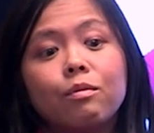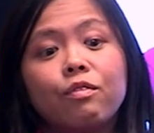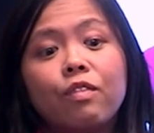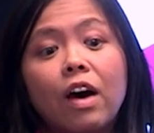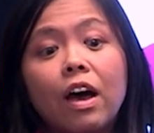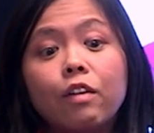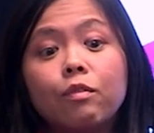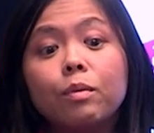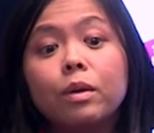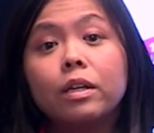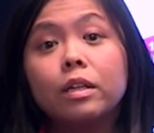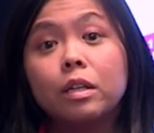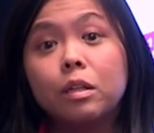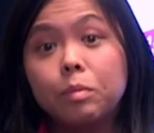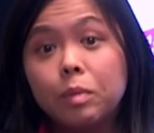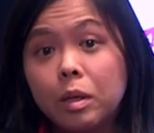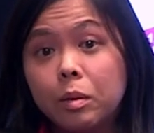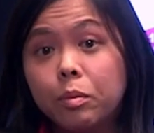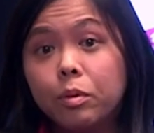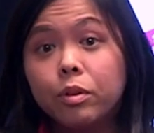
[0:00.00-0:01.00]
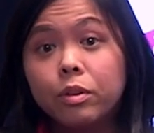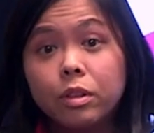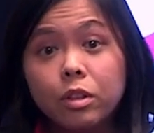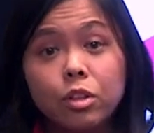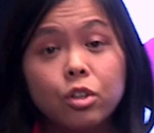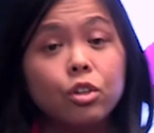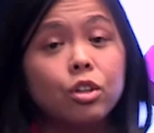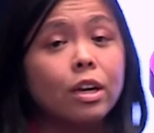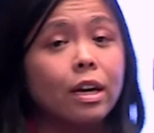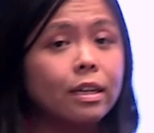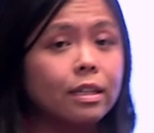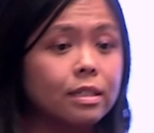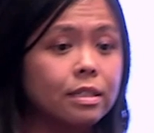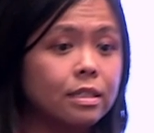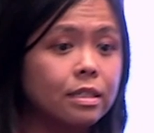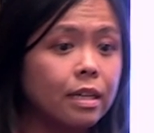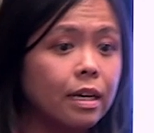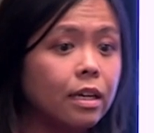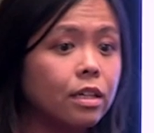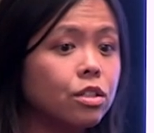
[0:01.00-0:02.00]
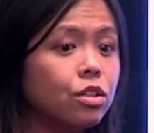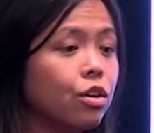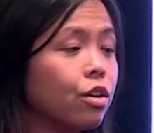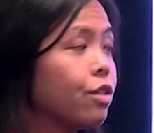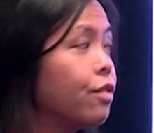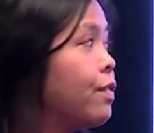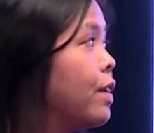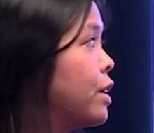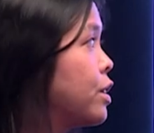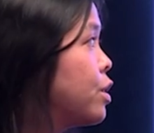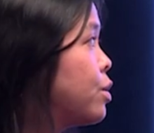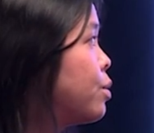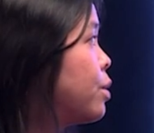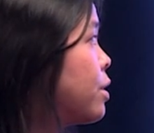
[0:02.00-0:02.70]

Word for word: 5 million people in the United States are affected